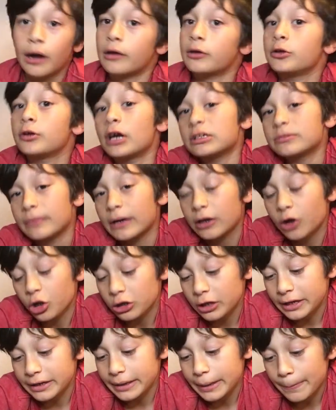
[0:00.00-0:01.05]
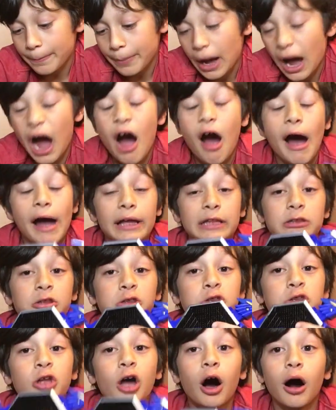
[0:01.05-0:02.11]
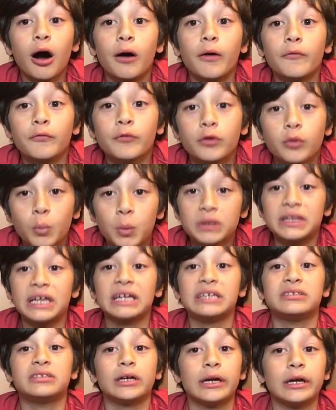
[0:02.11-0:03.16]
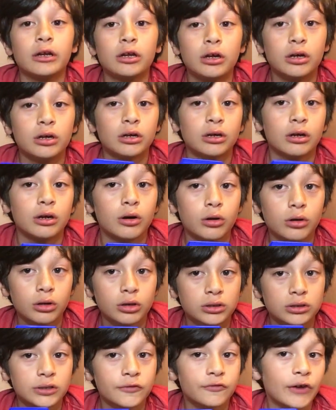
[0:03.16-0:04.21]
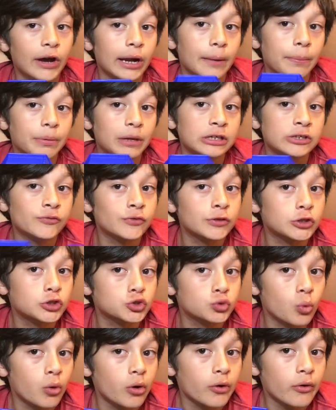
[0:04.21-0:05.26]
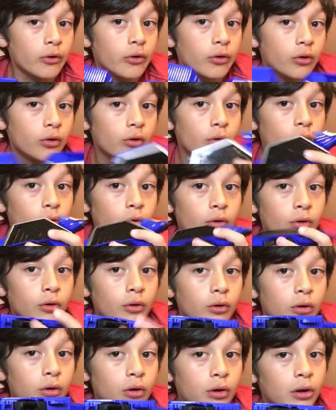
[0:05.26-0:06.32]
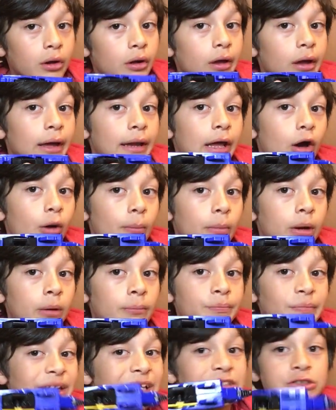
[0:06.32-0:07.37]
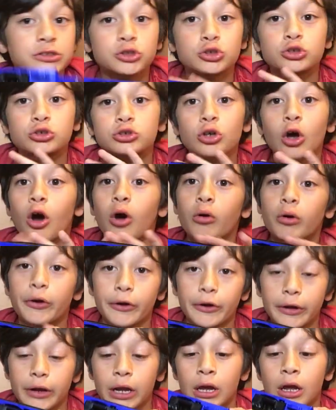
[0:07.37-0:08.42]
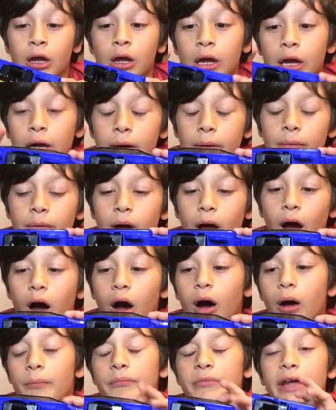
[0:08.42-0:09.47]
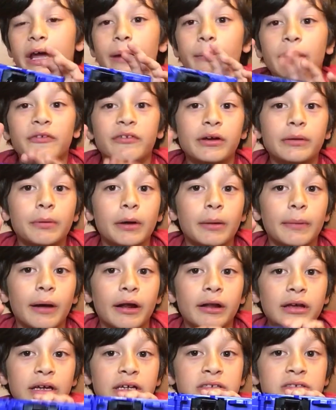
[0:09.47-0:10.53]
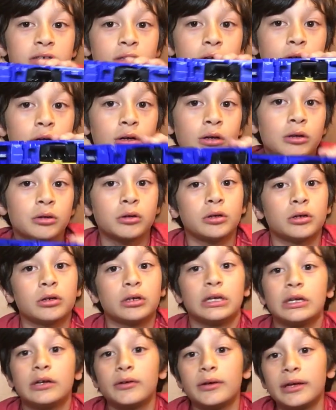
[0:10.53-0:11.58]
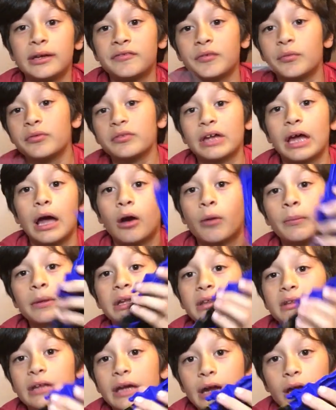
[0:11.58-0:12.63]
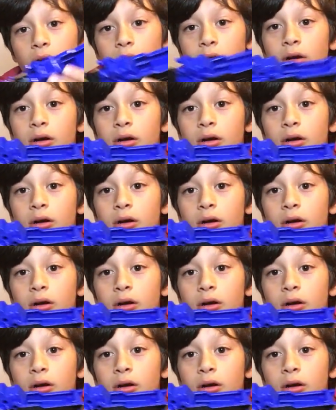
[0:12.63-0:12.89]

You guys might not like it, but I love what they did to find a place for the sword and helmet. It's just so good. And my favorite part about it is, even with the helmet in there,